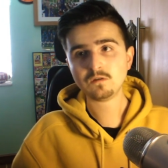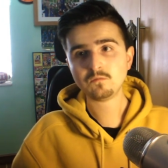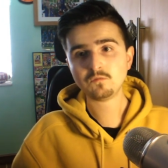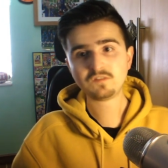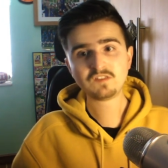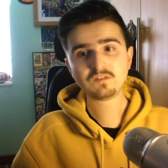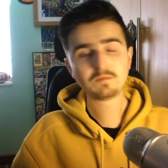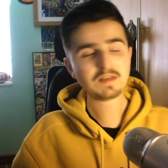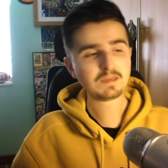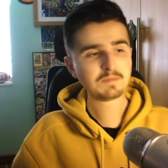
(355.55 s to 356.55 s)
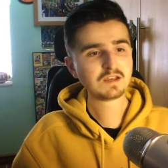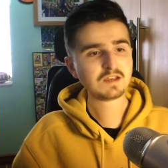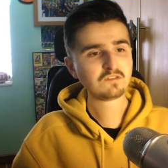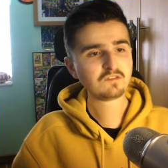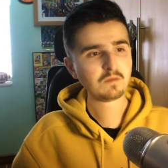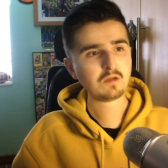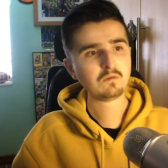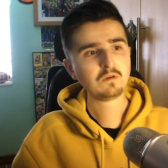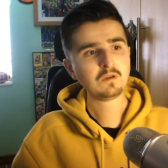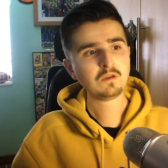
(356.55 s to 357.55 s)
will see someone like me and assume, oh,